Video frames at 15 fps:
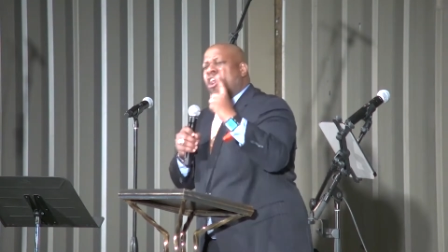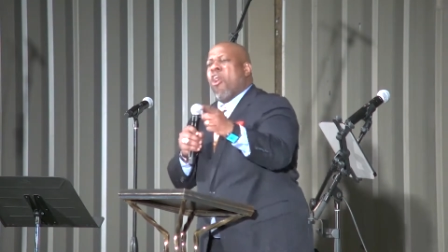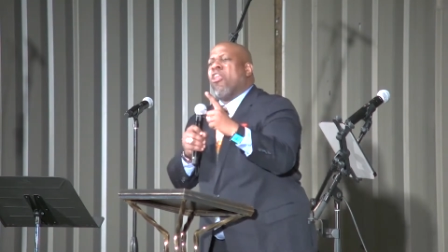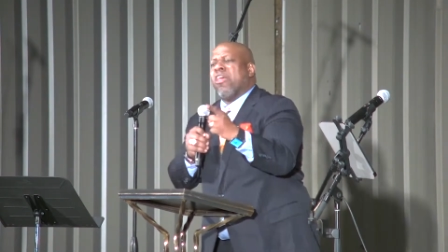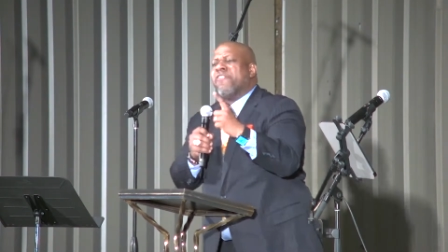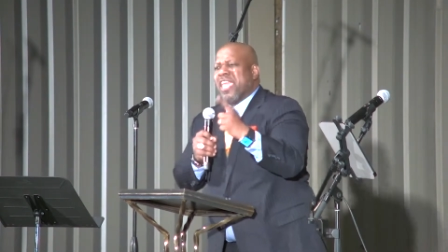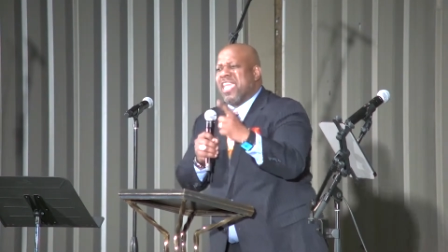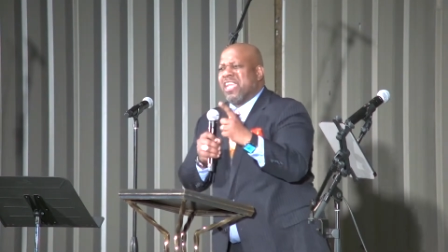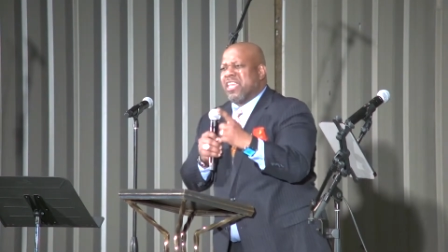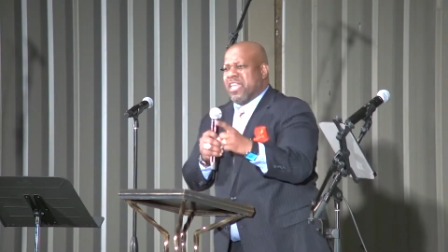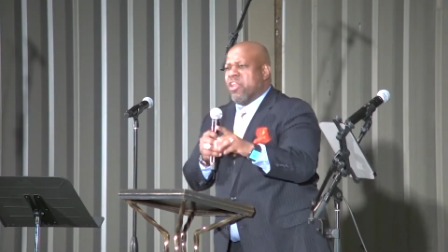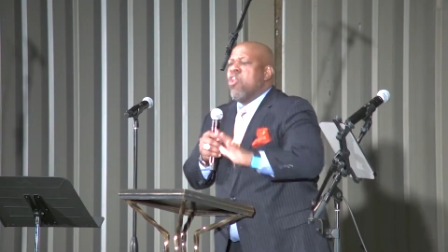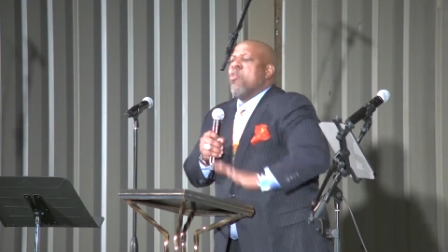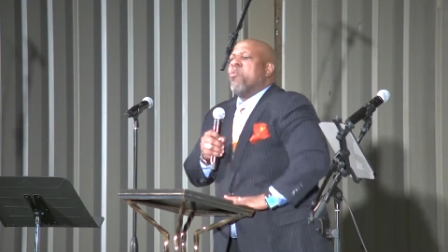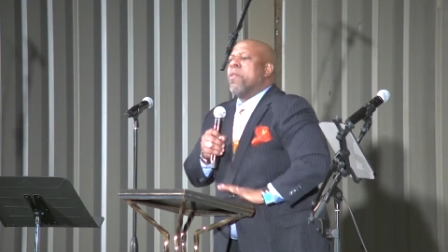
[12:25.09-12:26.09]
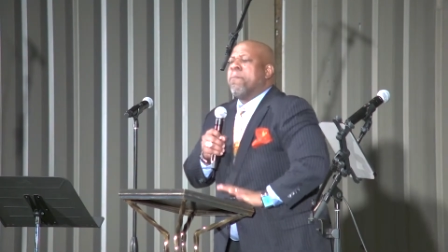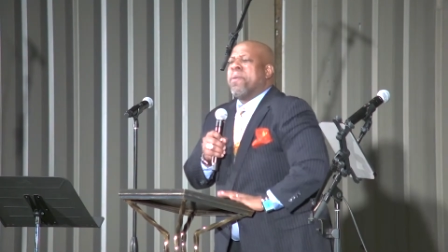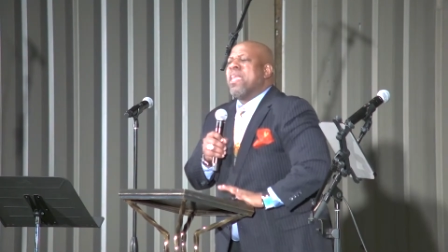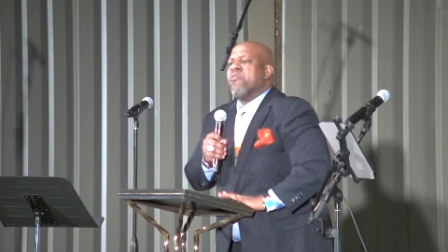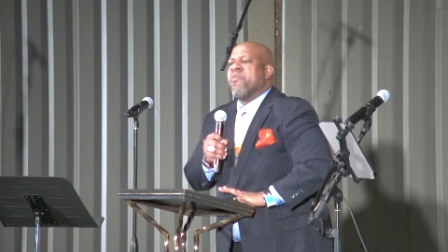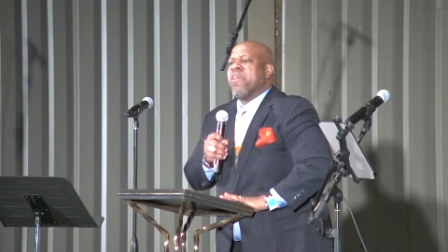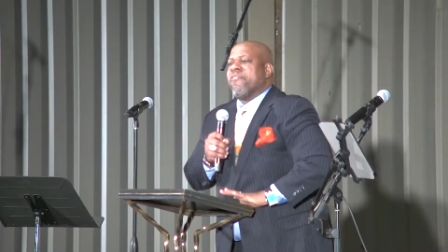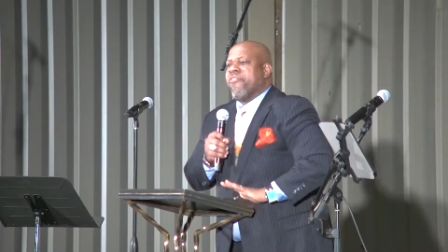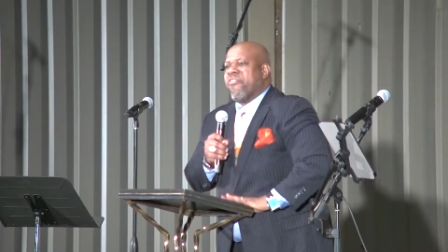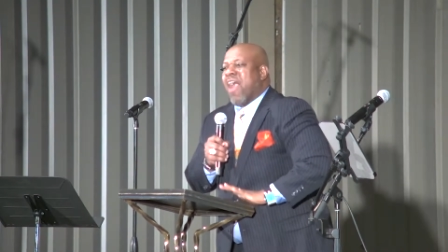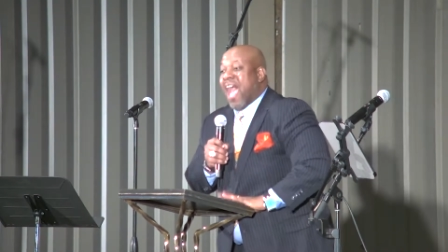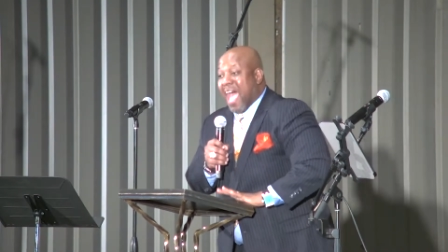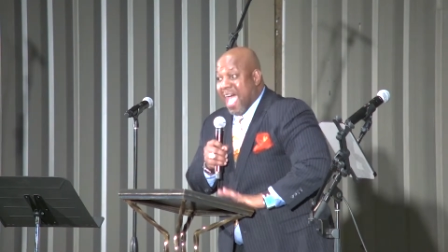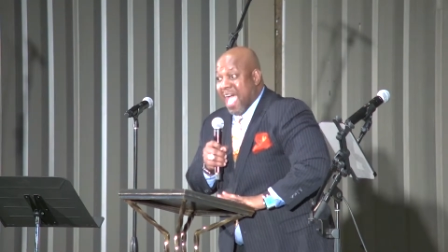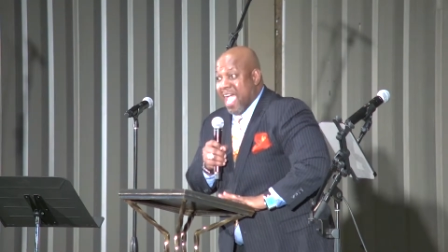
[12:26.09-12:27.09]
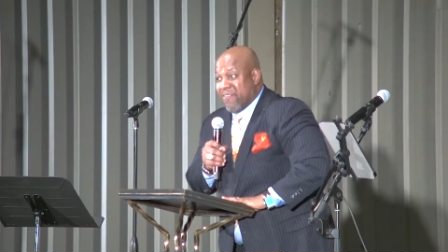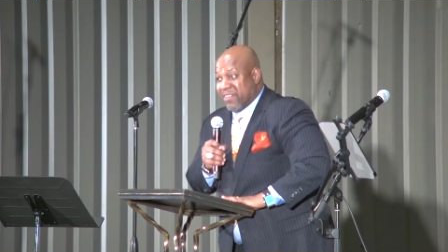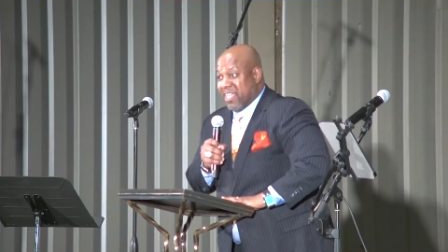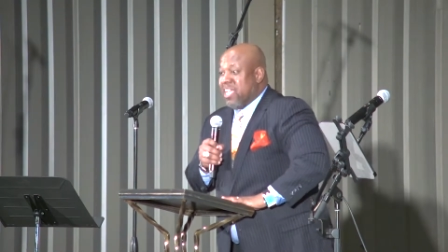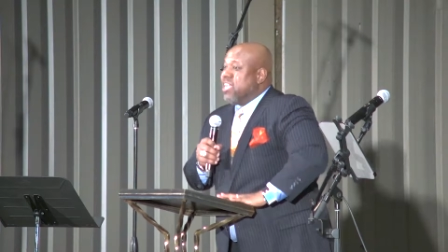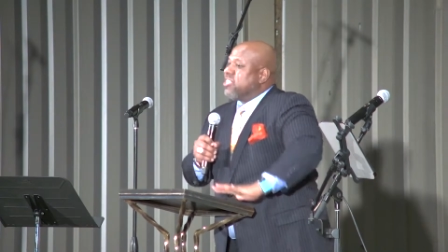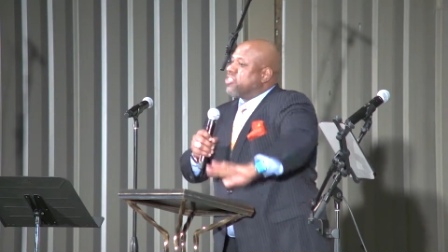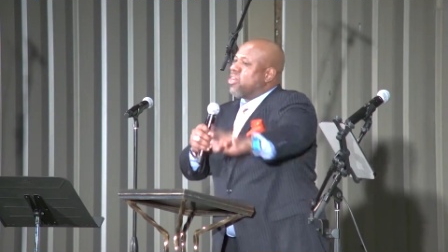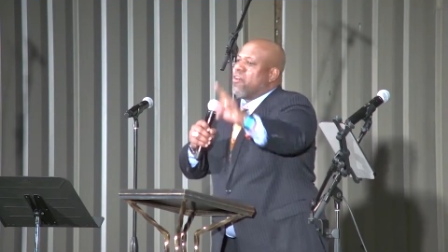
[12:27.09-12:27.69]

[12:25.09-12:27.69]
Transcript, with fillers: that all of England would be revived,